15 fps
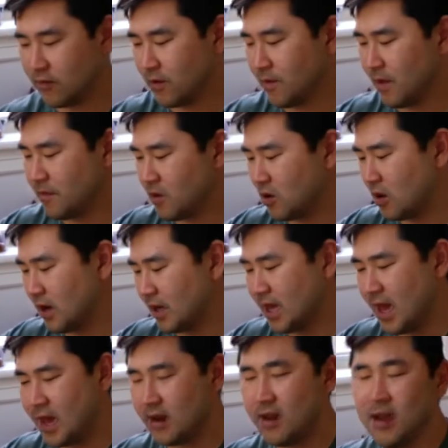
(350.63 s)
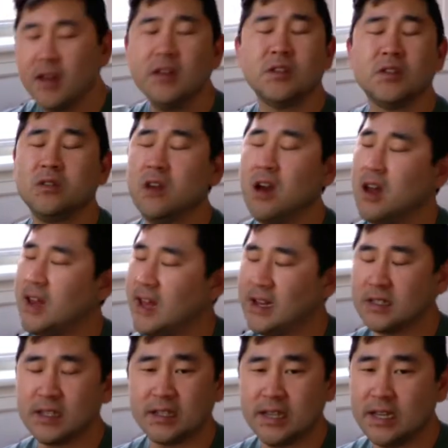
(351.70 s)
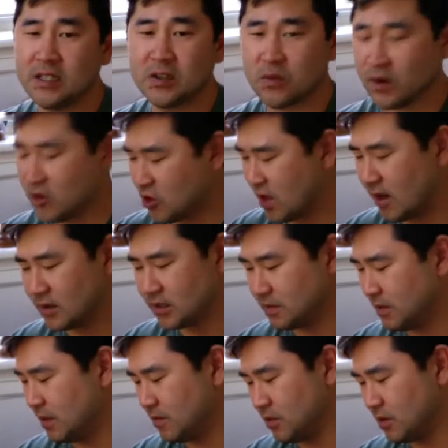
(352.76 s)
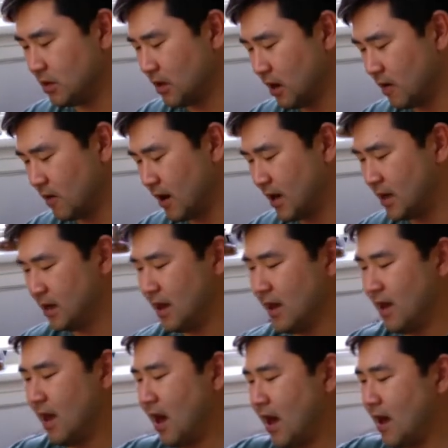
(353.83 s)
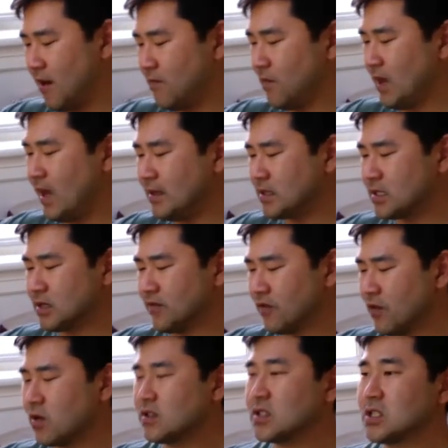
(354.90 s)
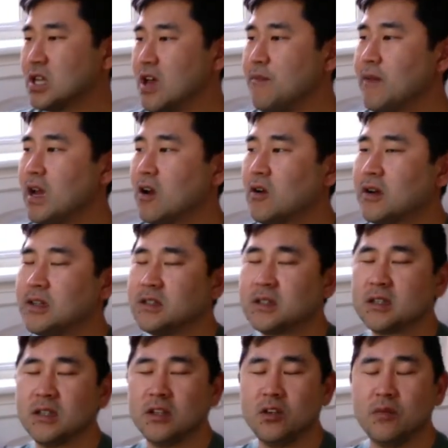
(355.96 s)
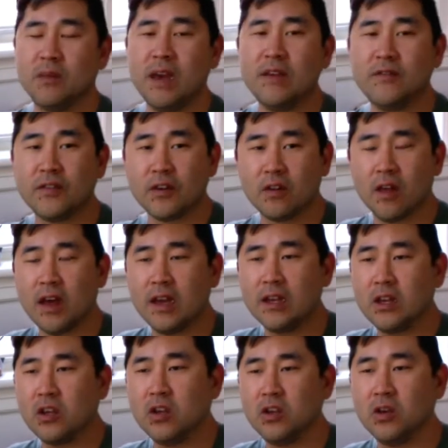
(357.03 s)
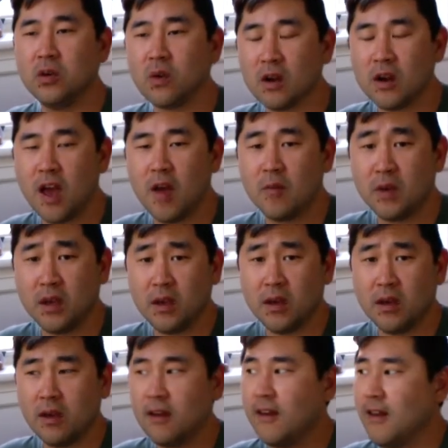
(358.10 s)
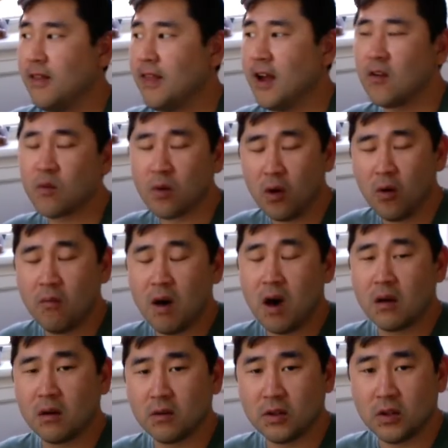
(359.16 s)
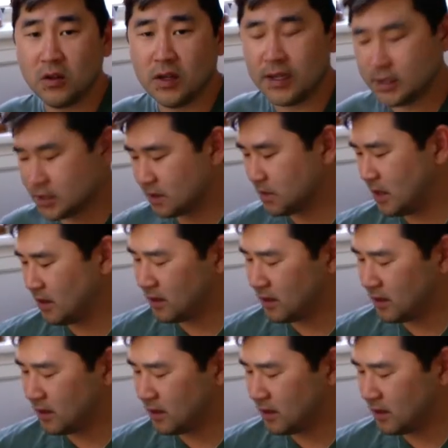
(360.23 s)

Remember, again, do not hesitate to reach out to people, all right? And for some Aries, you may feel like you are not being that role model you need to be.